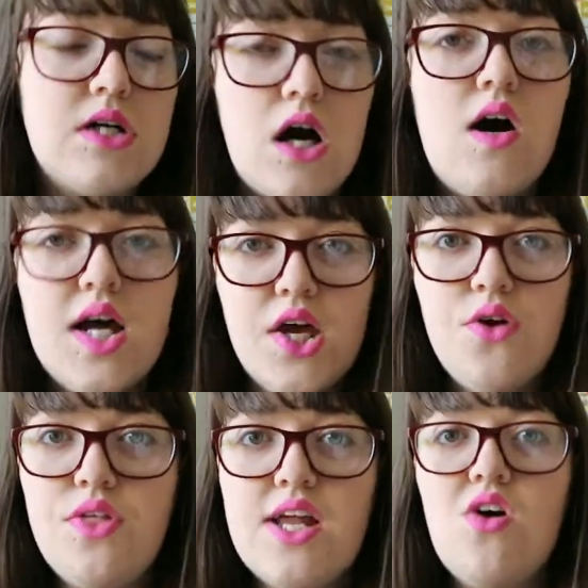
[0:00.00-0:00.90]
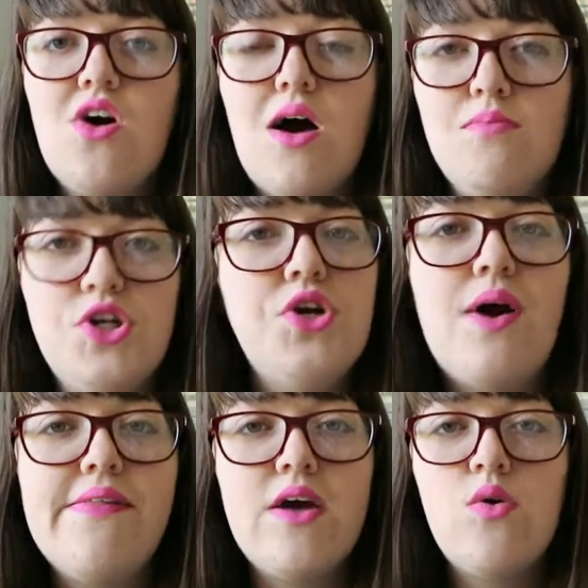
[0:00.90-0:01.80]
guy who they look up
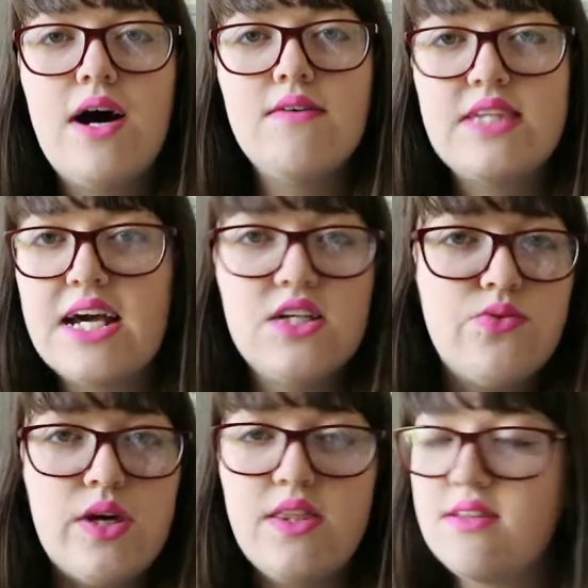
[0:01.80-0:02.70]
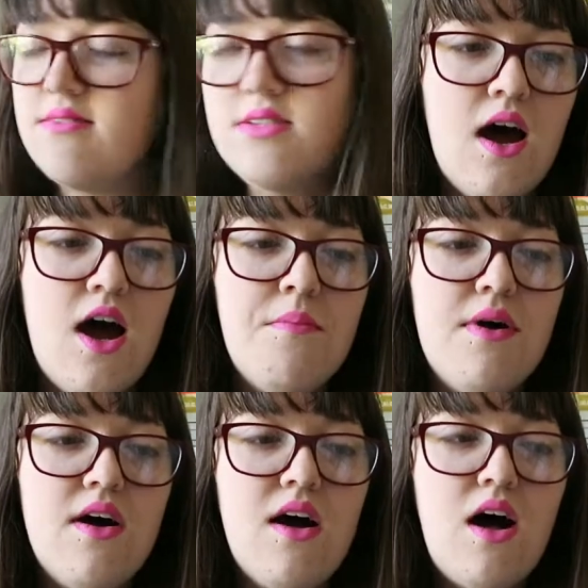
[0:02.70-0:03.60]
to and they all have sex with, and
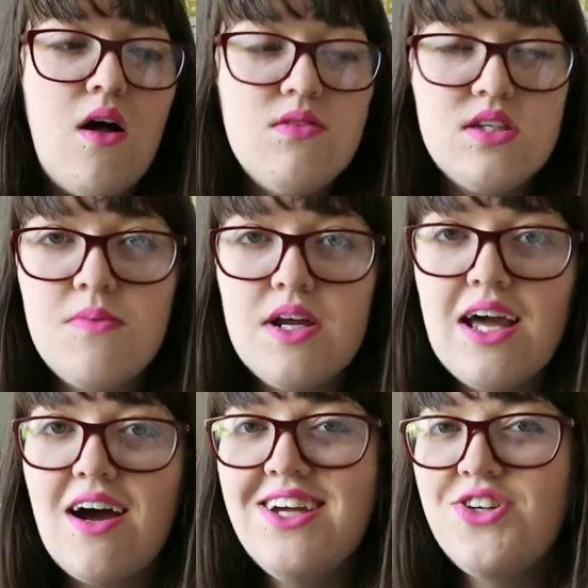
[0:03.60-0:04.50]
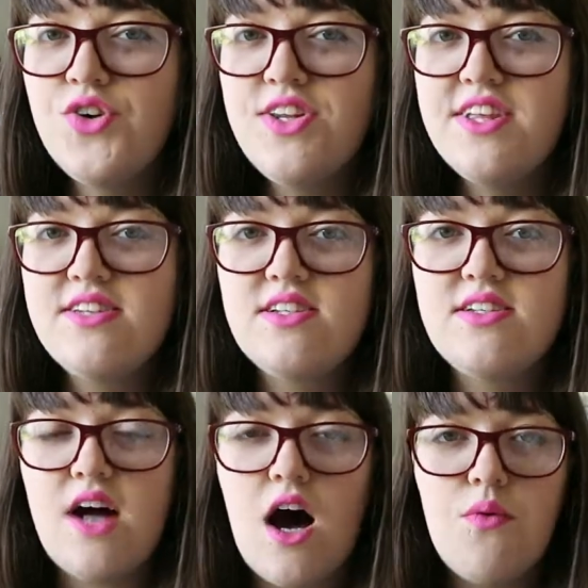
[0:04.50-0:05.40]
ultimately I enjoyed this to
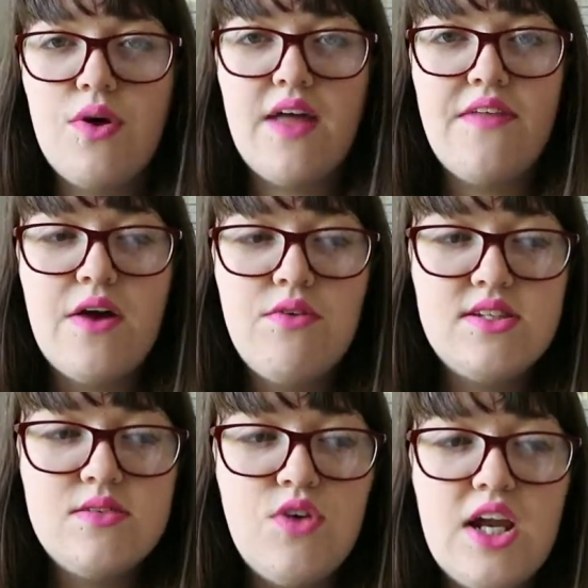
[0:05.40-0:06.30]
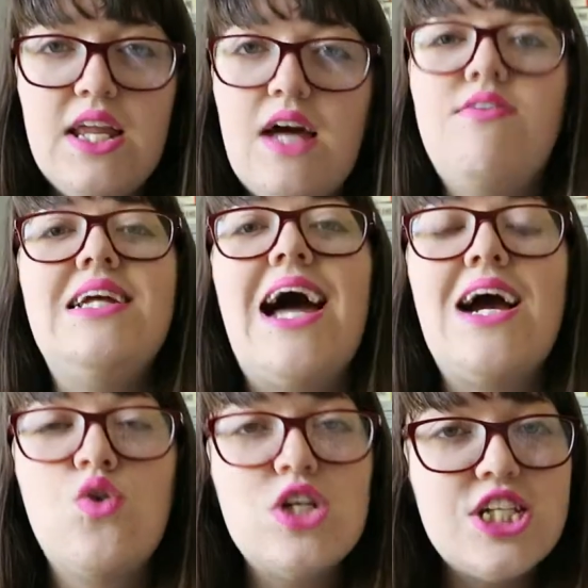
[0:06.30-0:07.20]
start with, and there is some really lovely
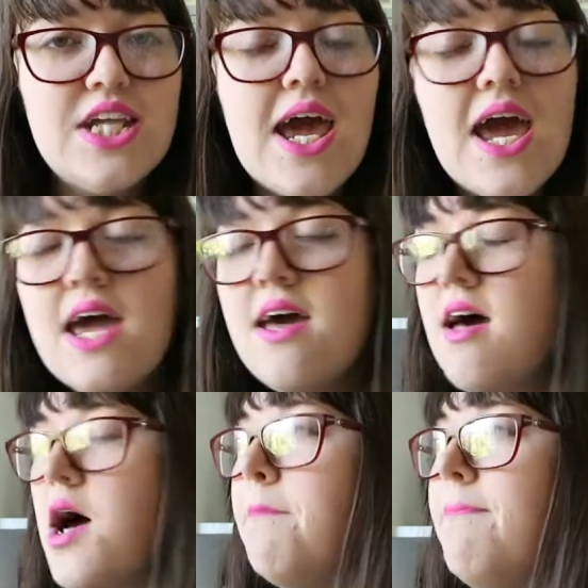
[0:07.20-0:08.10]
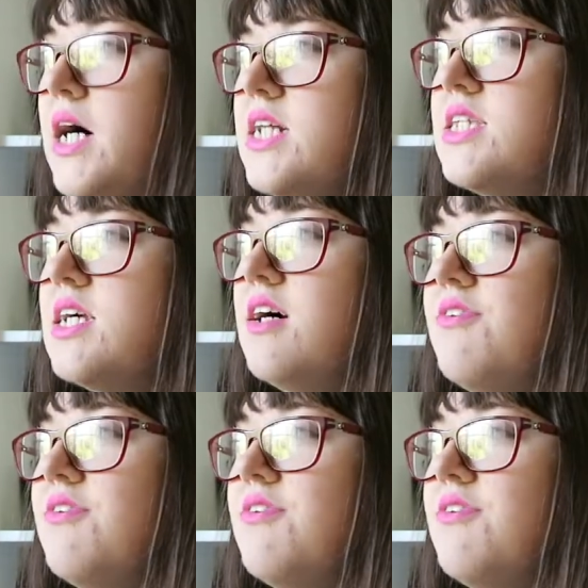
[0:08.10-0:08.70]
language in here, but